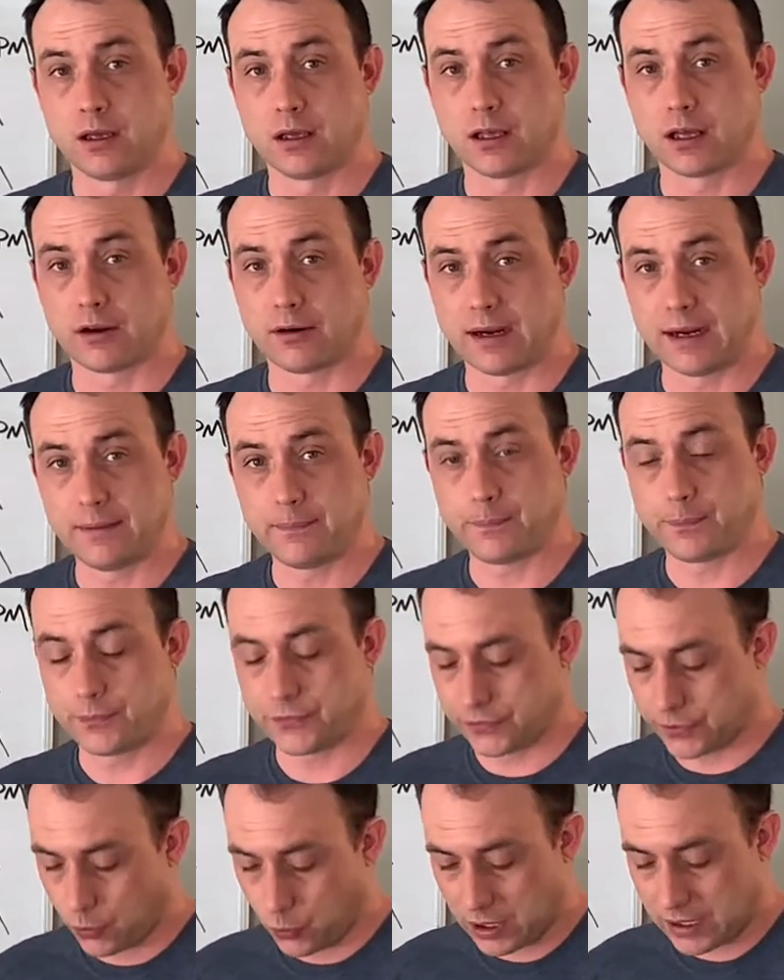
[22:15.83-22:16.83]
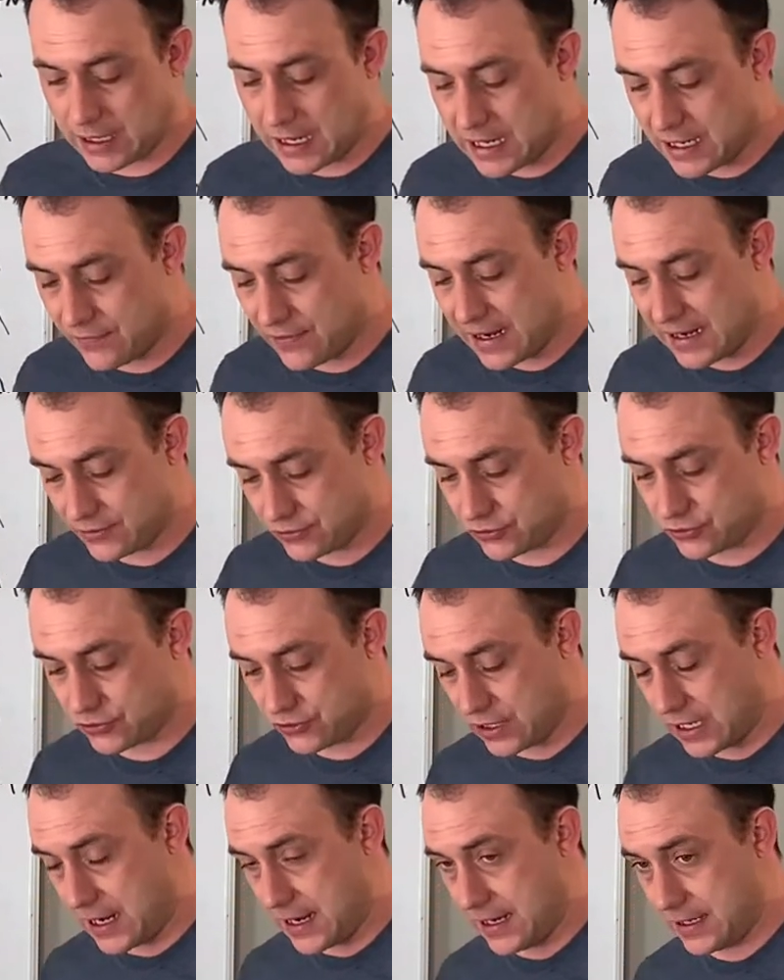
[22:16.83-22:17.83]
All right, so what kind of
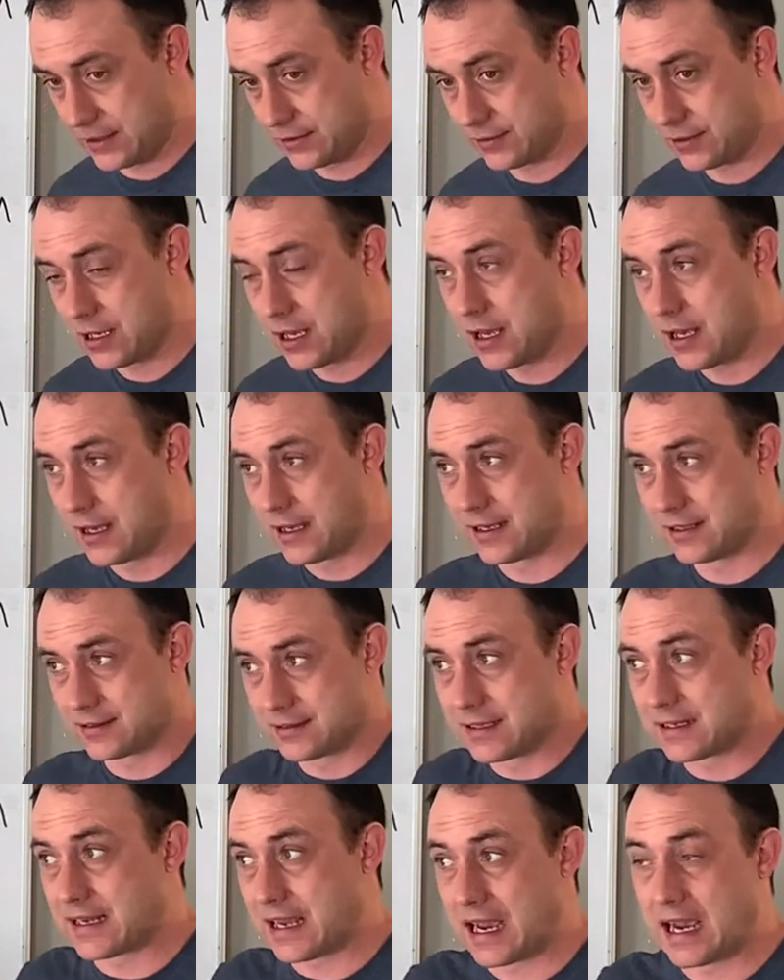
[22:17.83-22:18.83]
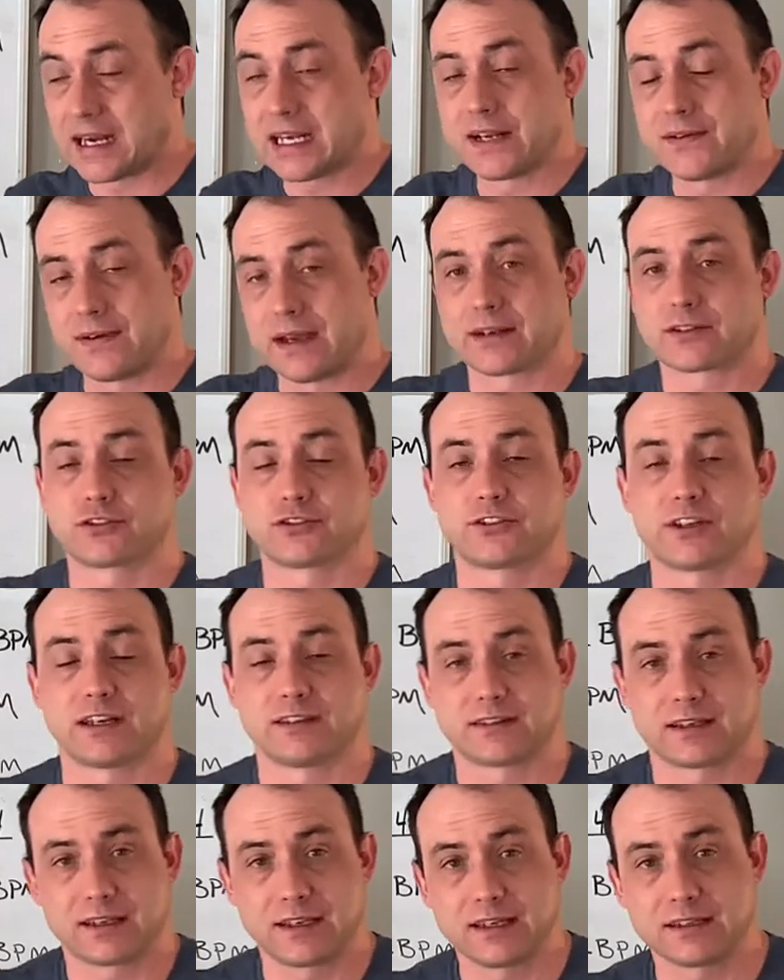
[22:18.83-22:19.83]
exercise is the kind of exercise
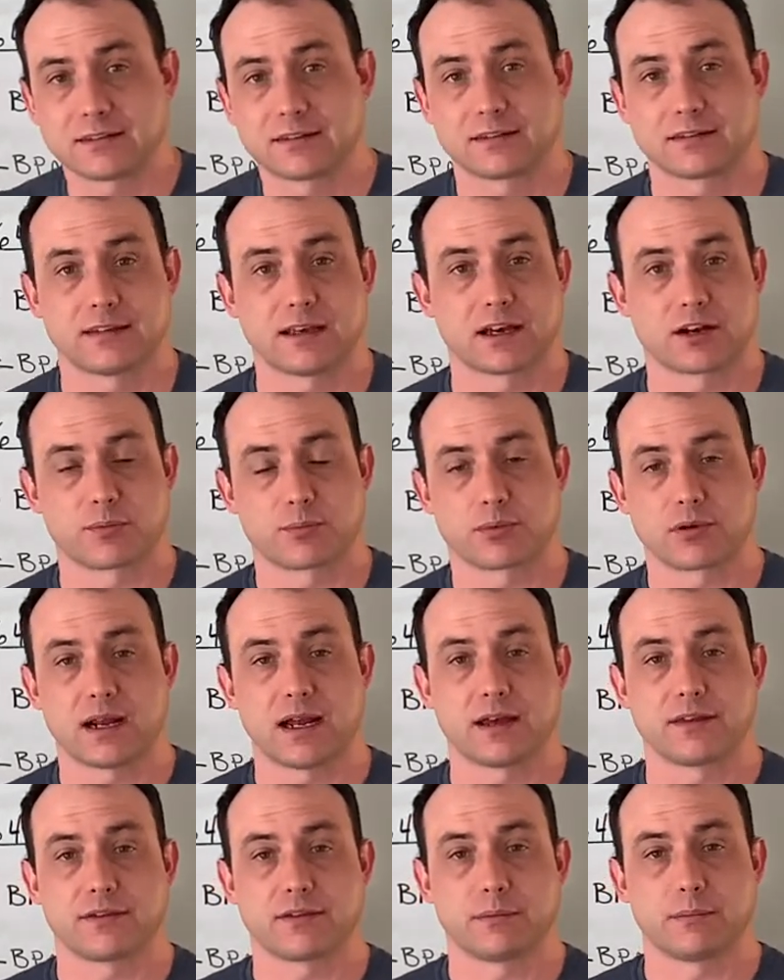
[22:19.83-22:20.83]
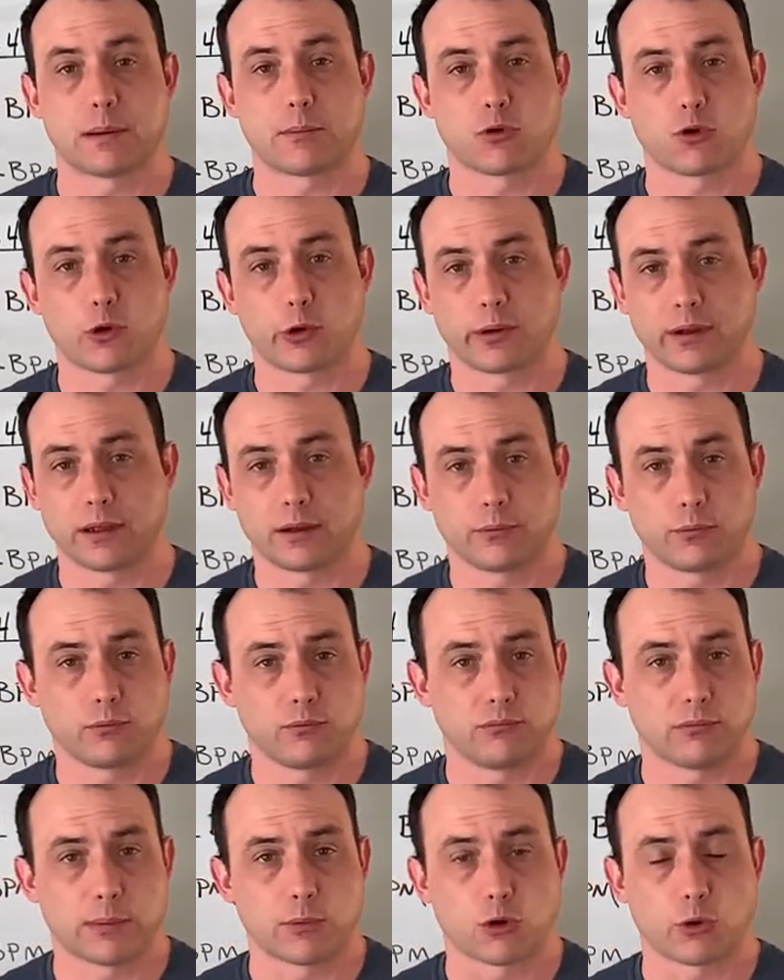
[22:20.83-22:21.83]
that gets us out of breath? Remember
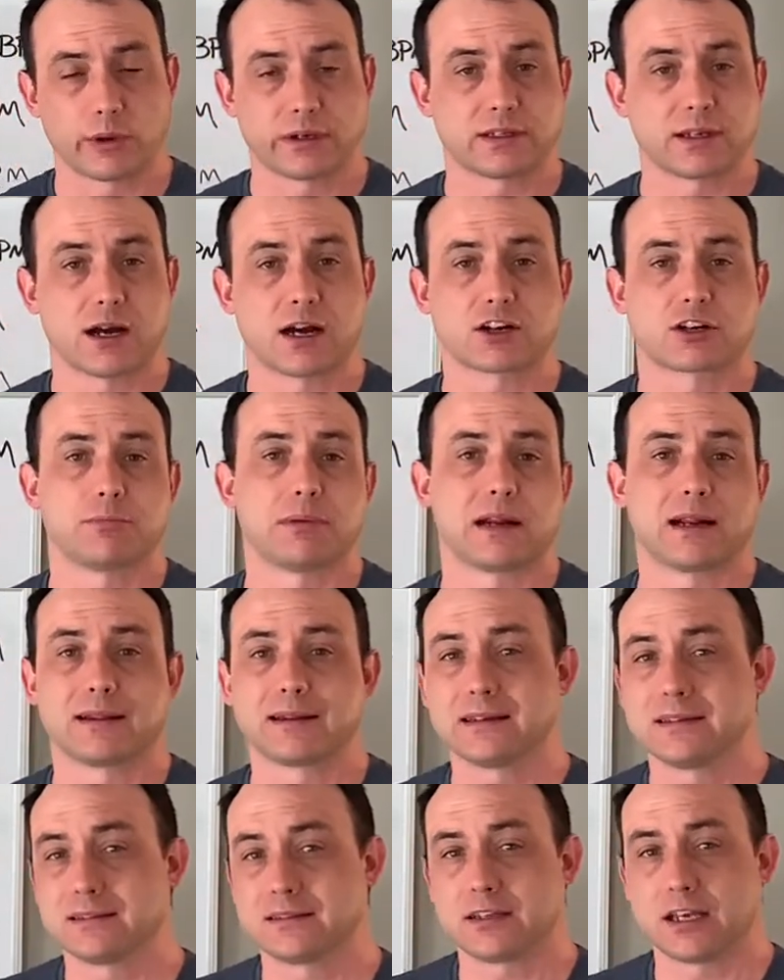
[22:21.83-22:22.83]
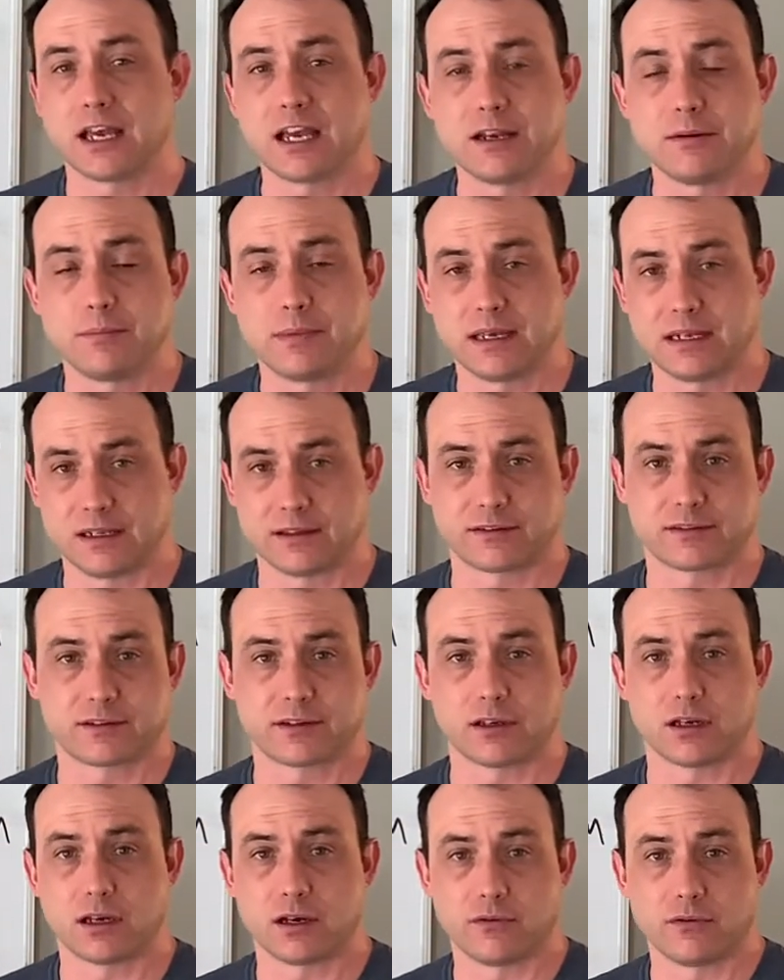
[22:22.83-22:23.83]
what we talked about, at least 10 minutes
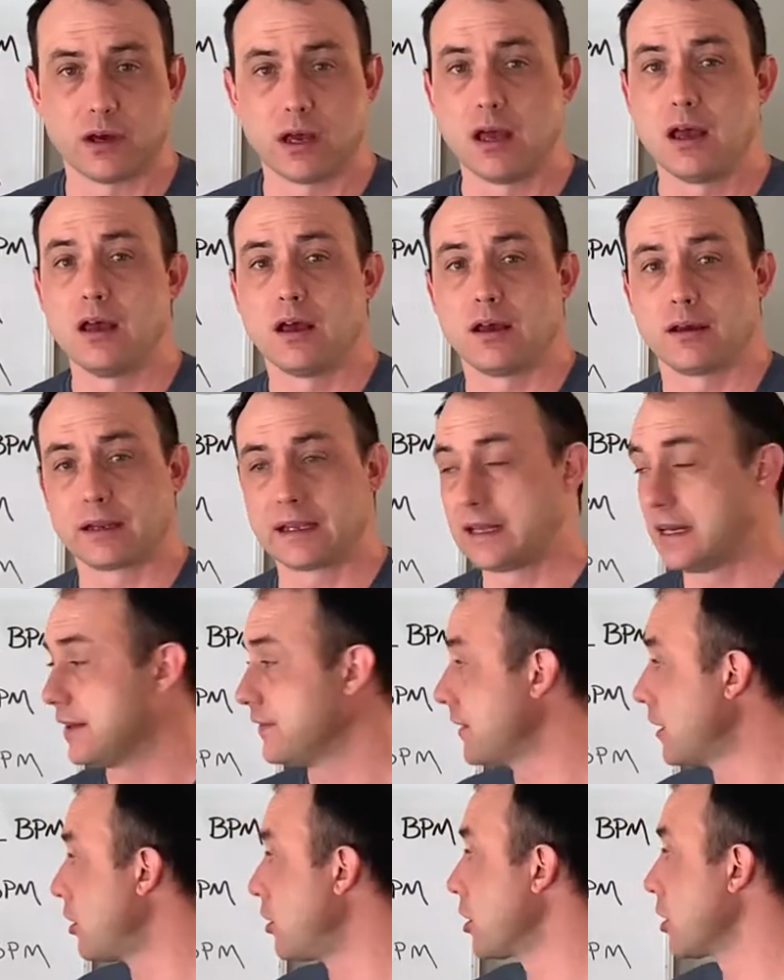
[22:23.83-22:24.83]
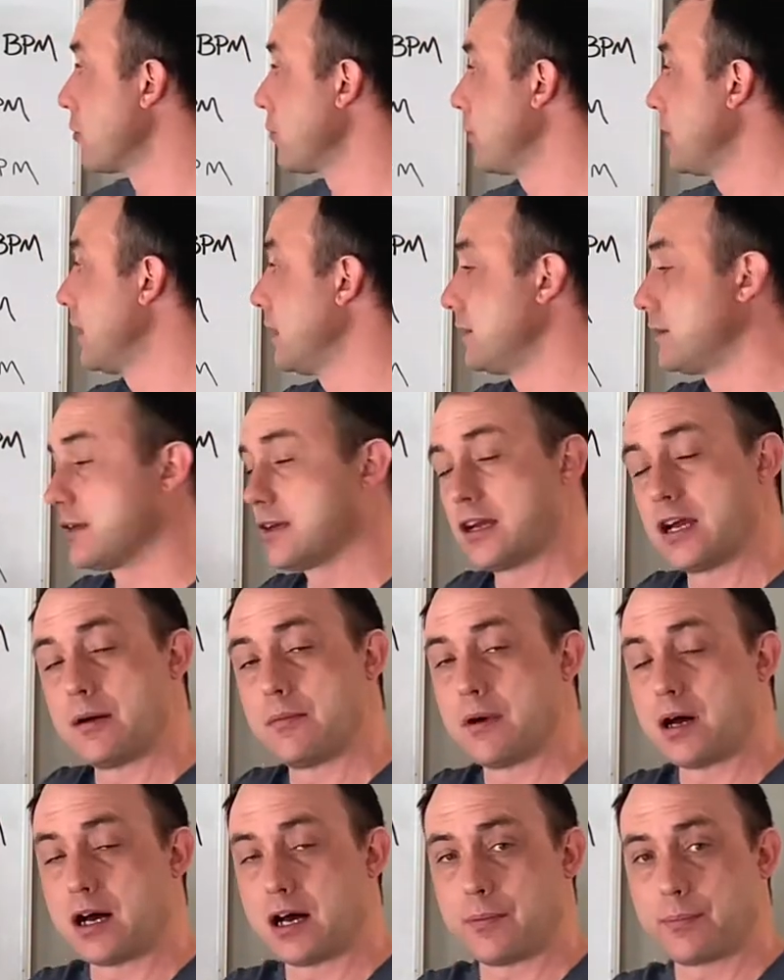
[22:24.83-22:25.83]
of getting that heart rate to come
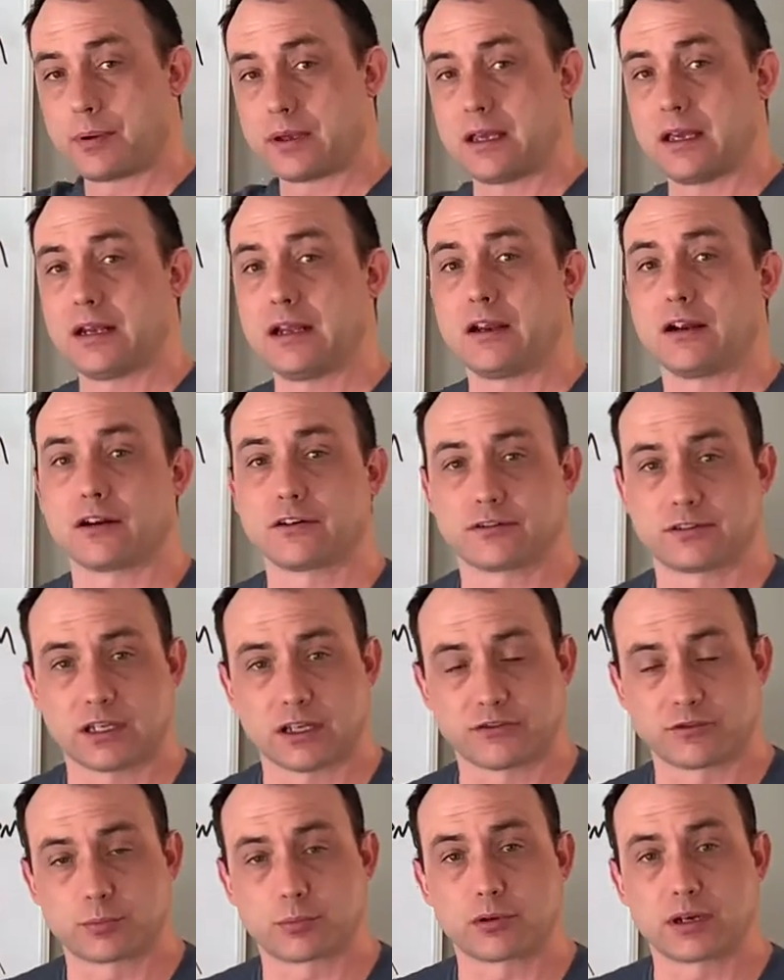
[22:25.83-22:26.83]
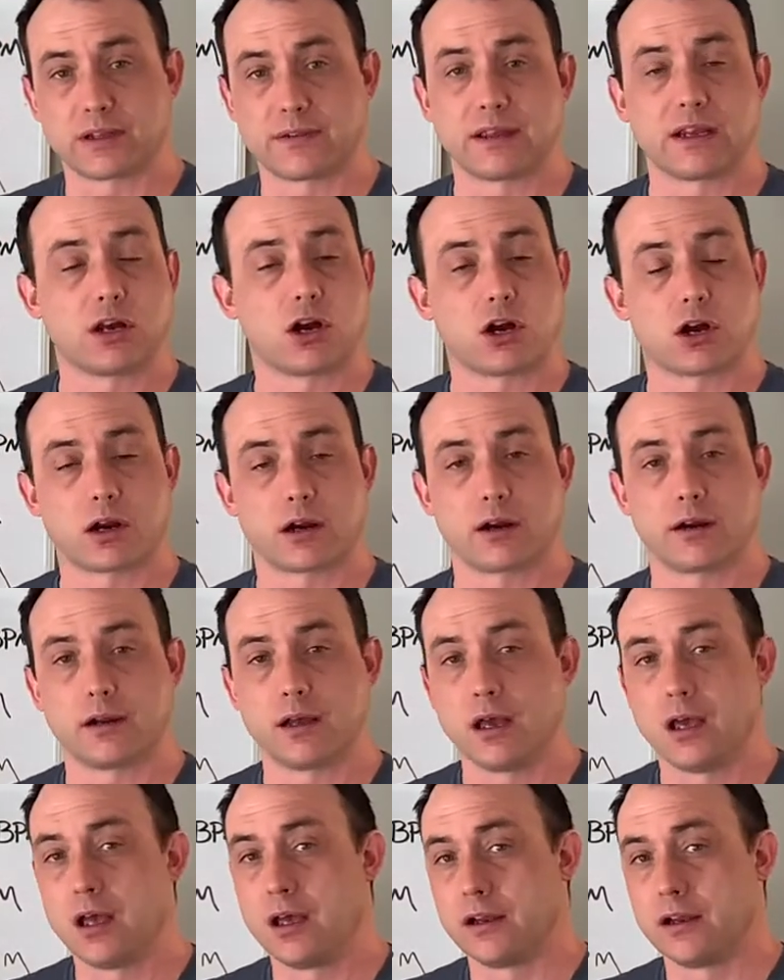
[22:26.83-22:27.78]
up, getting ourselves breathing hard.